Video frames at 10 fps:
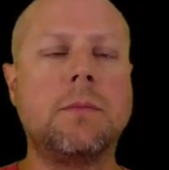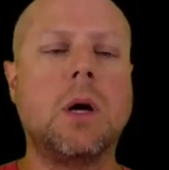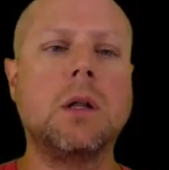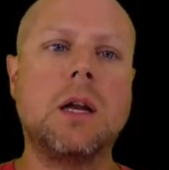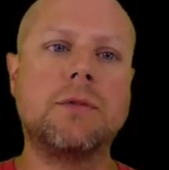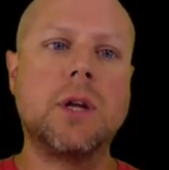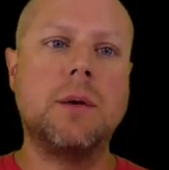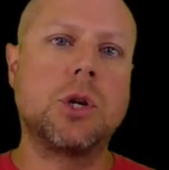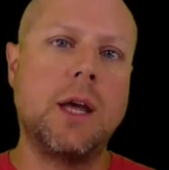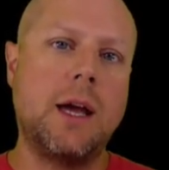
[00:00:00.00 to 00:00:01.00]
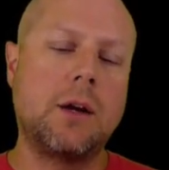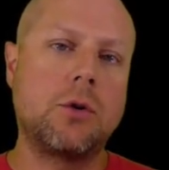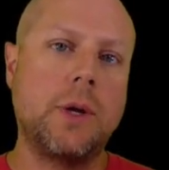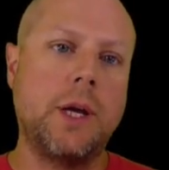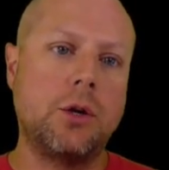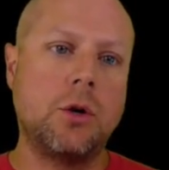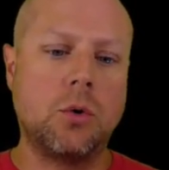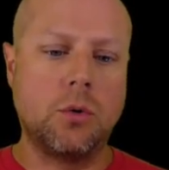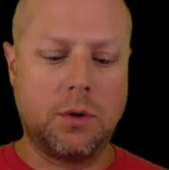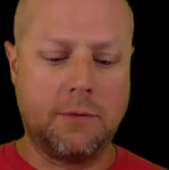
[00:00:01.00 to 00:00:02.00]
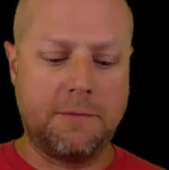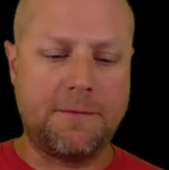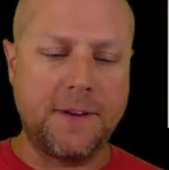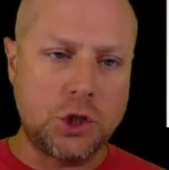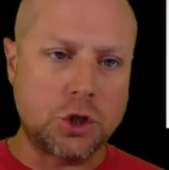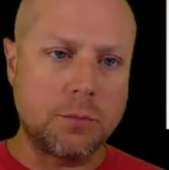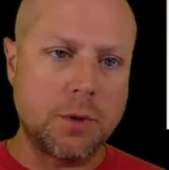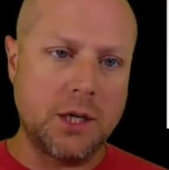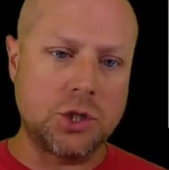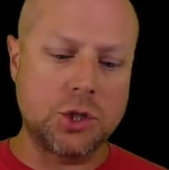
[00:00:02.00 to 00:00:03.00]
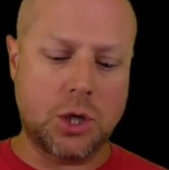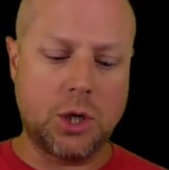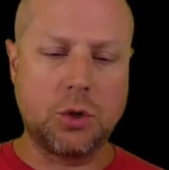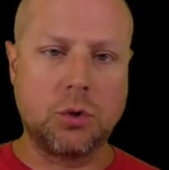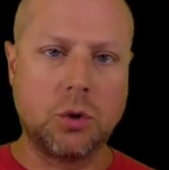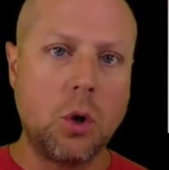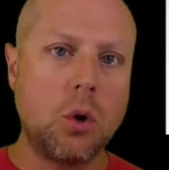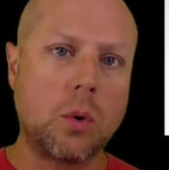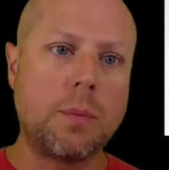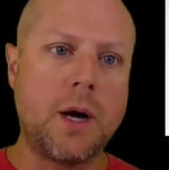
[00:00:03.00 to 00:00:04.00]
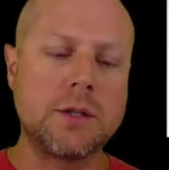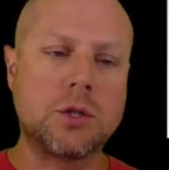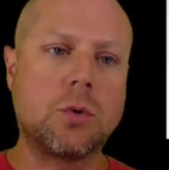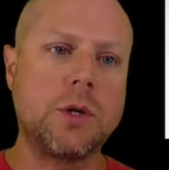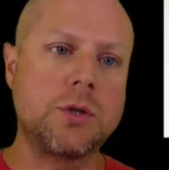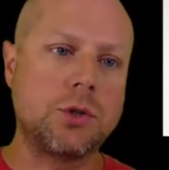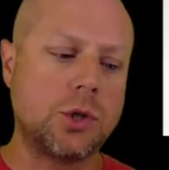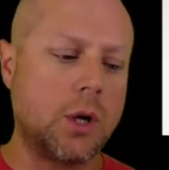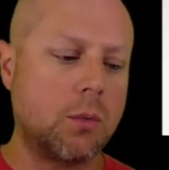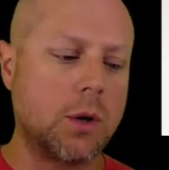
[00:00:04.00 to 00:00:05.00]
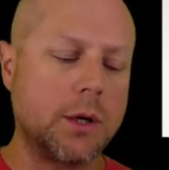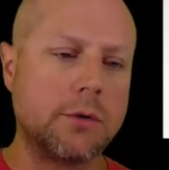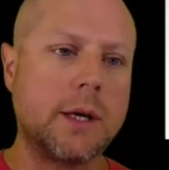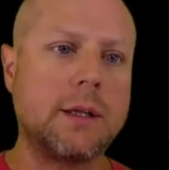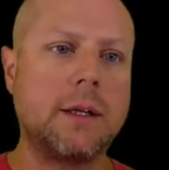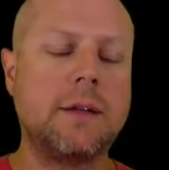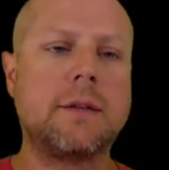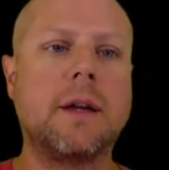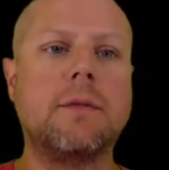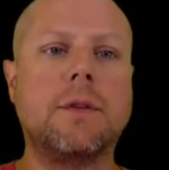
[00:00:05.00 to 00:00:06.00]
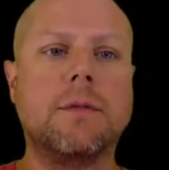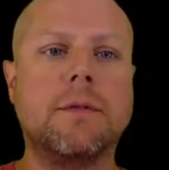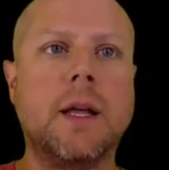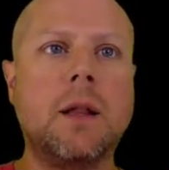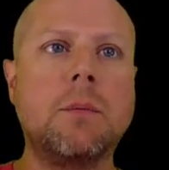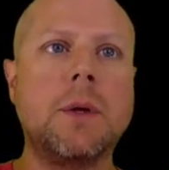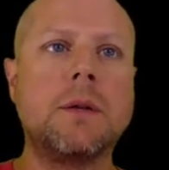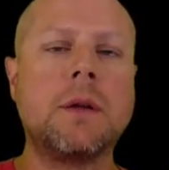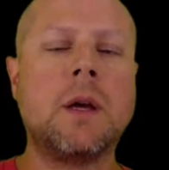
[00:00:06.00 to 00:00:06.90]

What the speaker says: A lot of times you're going to create your own feature branches on your local repository so that you're not working directly inside of development.